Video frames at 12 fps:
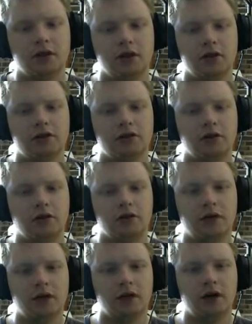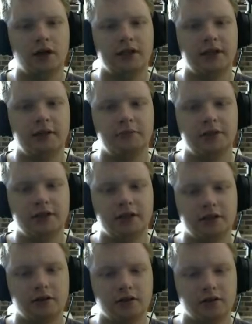So I want the high jumper,
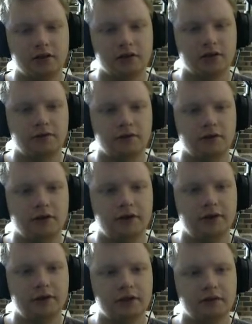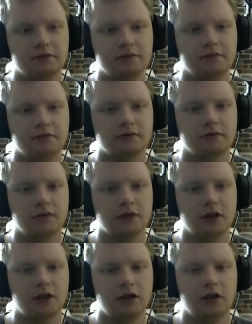so I've got General Grievous.
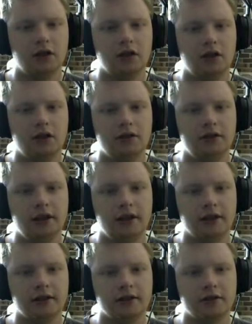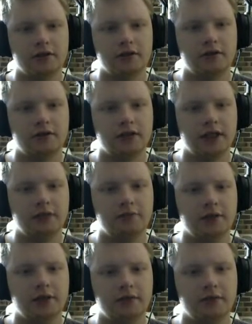And yeah, so I've seen
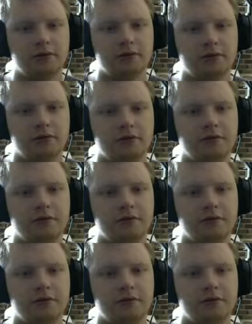people